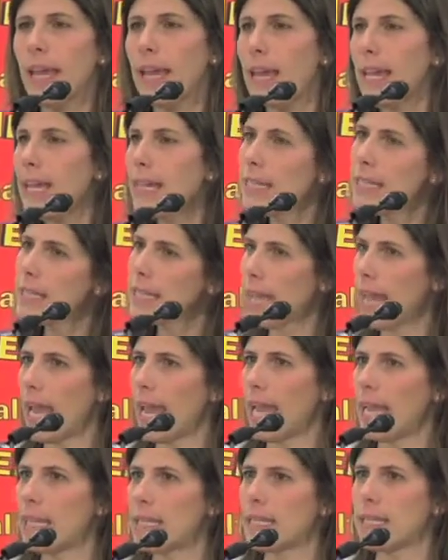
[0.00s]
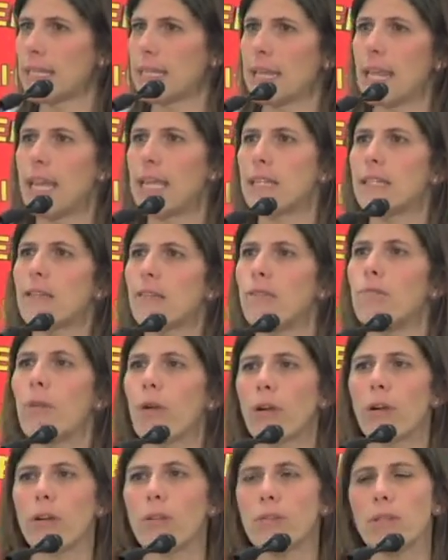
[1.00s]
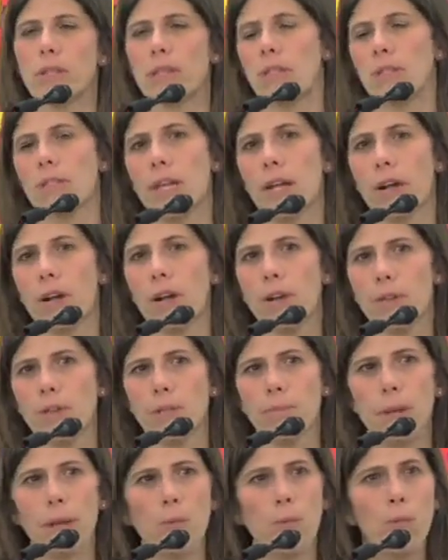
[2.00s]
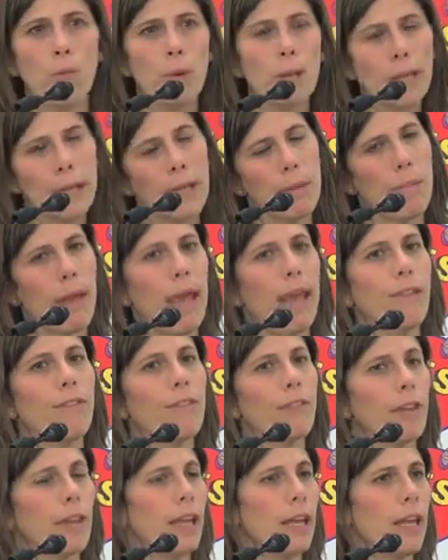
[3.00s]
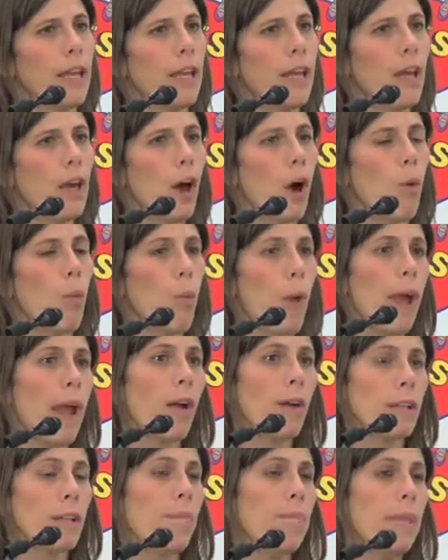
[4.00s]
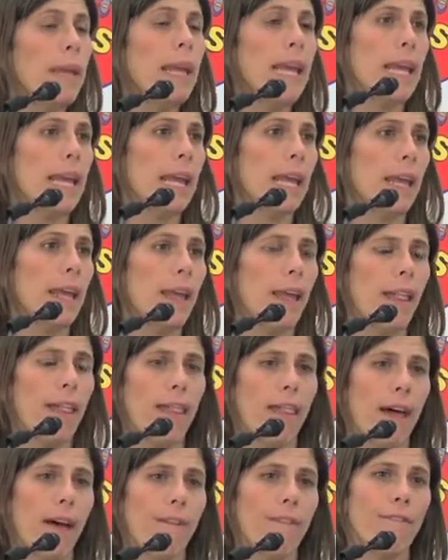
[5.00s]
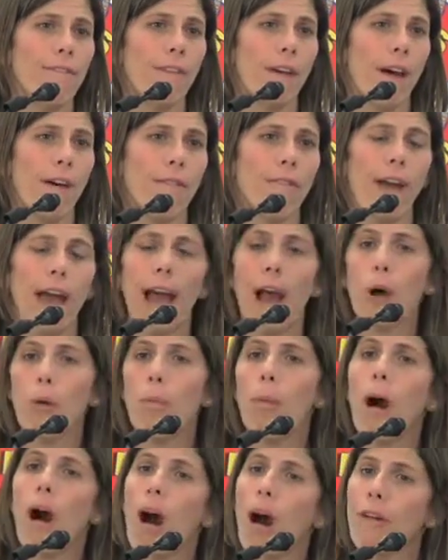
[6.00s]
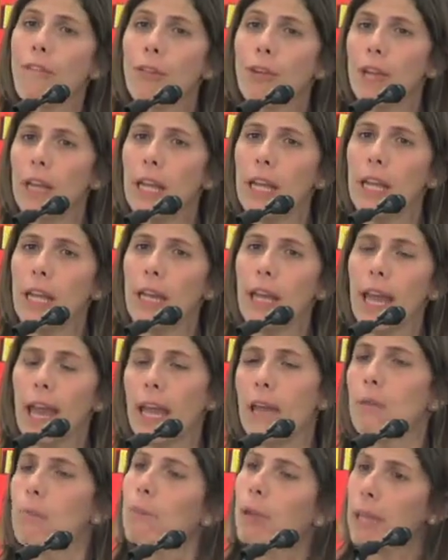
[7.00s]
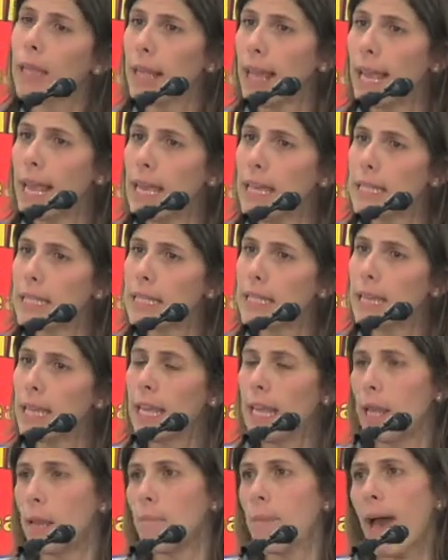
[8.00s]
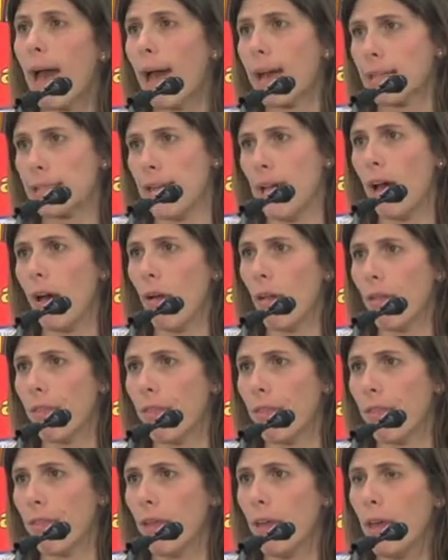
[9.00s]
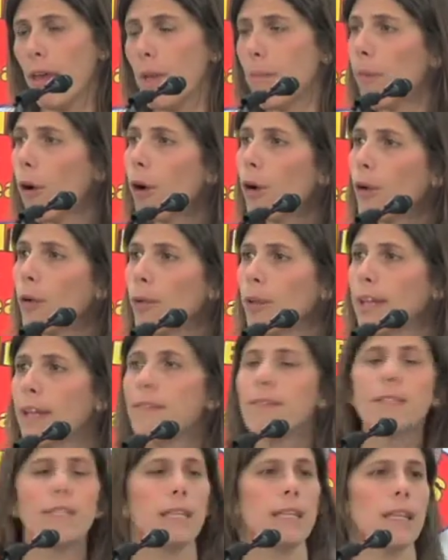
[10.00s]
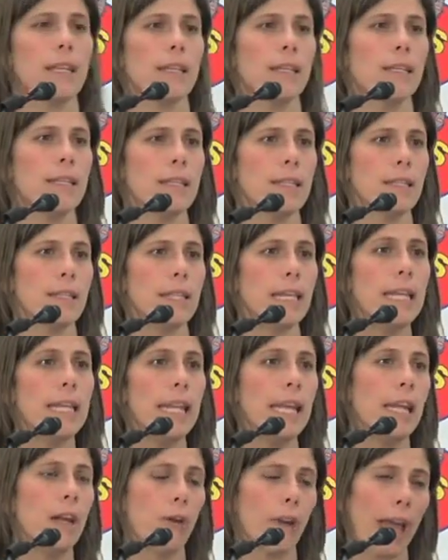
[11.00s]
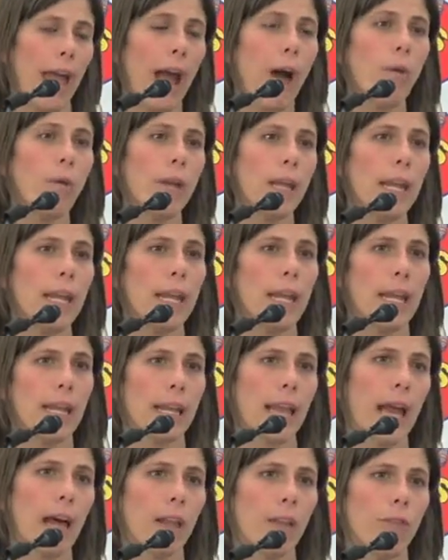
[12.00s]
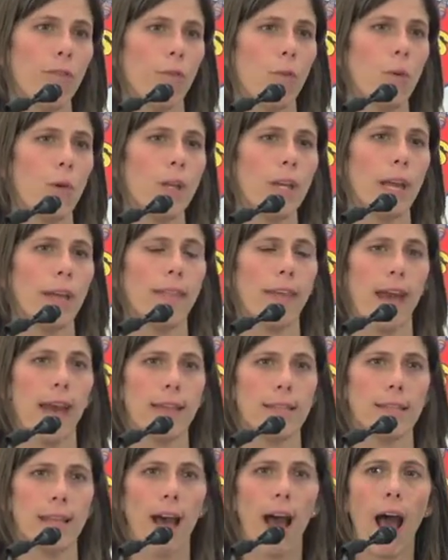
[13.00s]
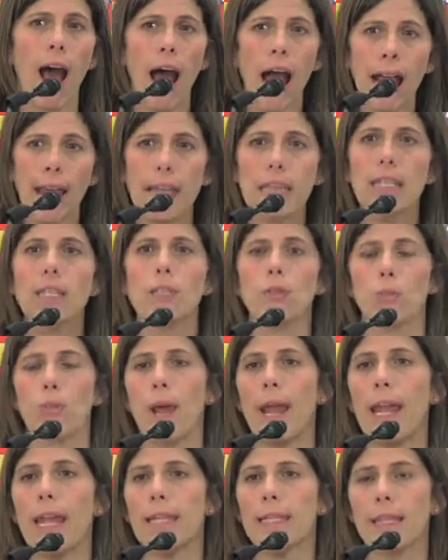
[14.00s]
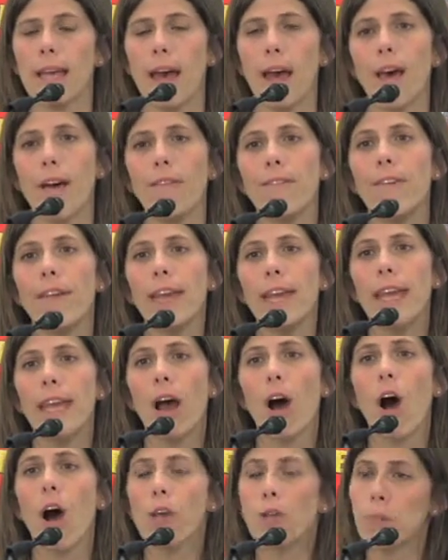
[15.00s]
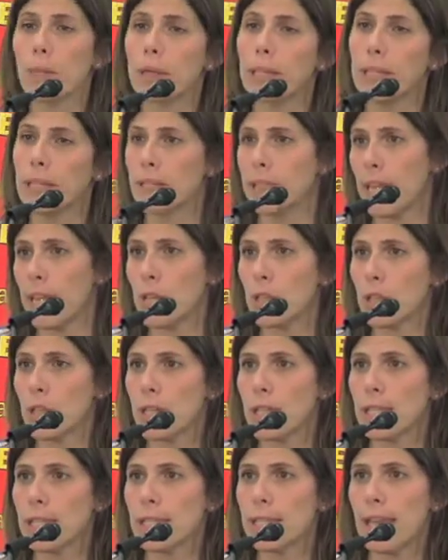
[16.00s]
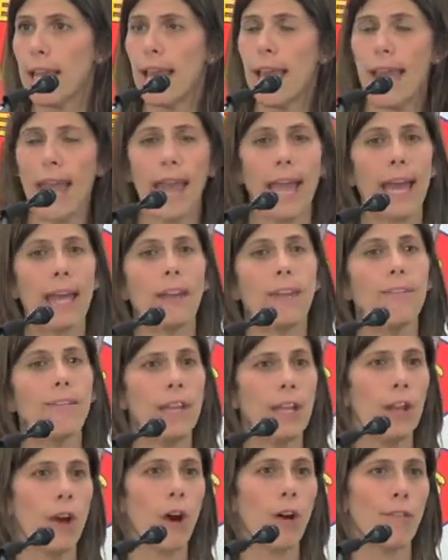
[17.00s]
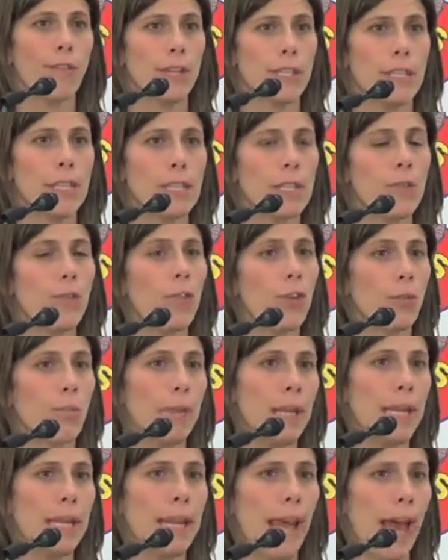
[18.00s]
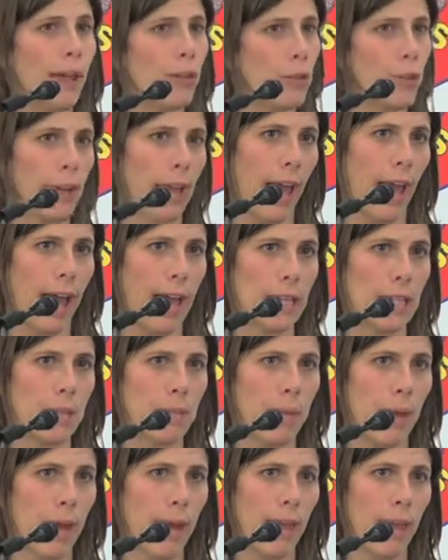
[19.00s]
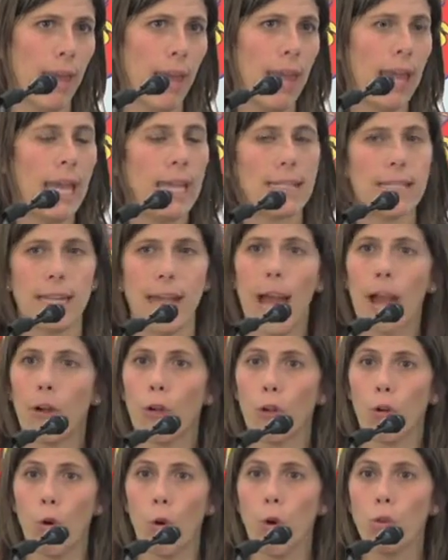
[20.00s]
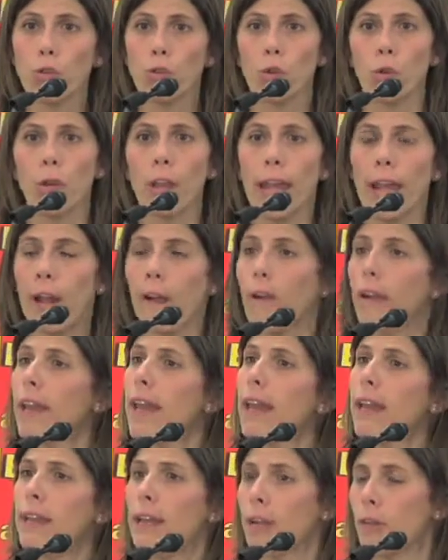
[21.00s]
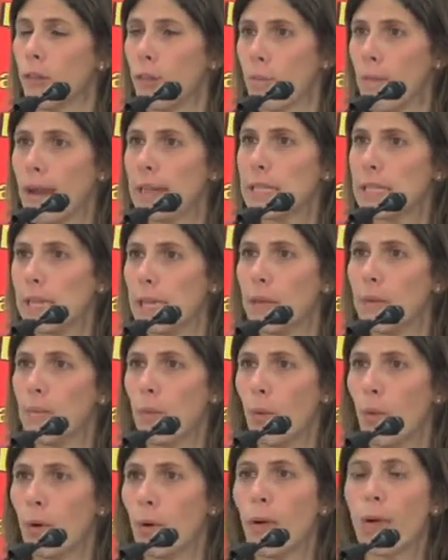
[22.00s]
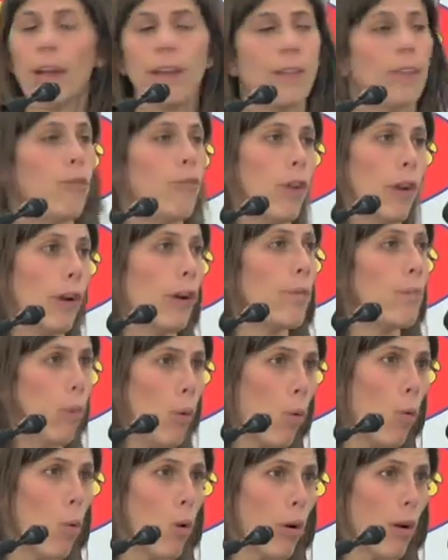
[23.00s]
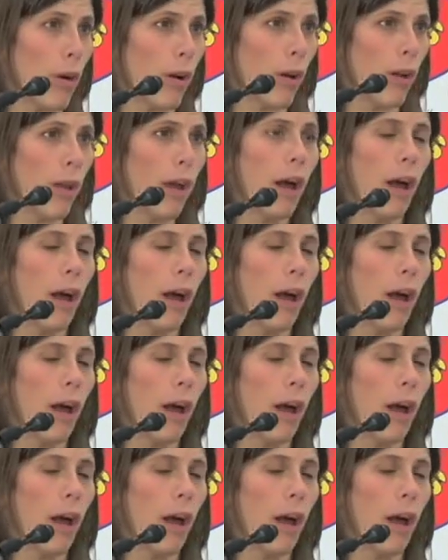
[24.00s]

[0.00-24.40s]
His case, this case of Marco Cisneros, made really painfully aware to me of how poverty and place impact health. Marco lives in a city or county in California that has the highest rate of hospitalizations and of ER visits for pediatric asthma. It's an agricultural area near the Mexican border, and it's very poor.